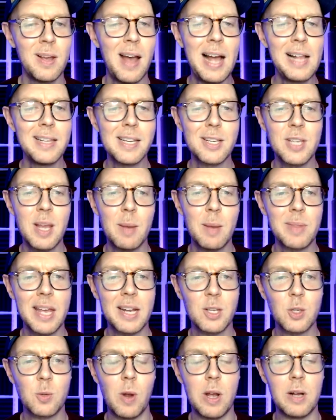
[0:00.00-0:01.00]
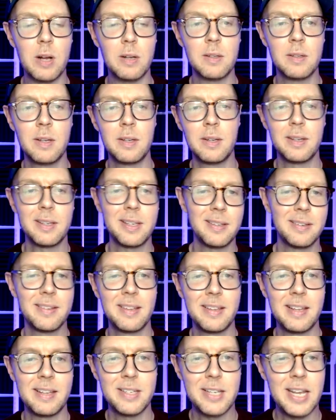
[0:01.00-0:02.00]
I'll accept that as well.
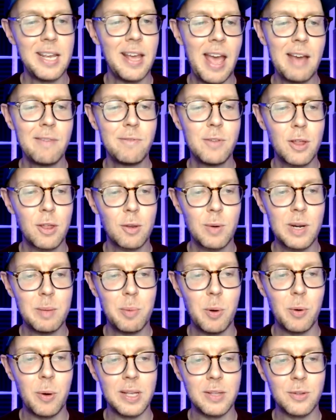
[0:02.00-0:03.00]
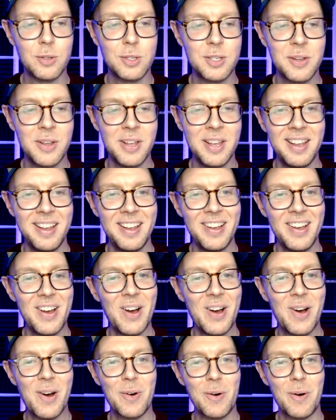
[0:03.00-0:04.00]
Have your 3 points.
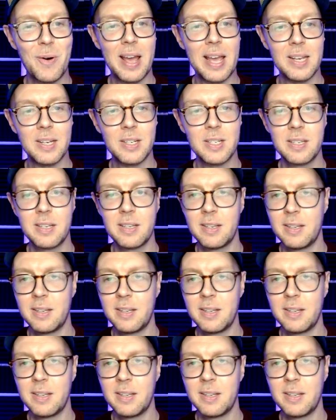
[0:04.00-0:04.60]
All right.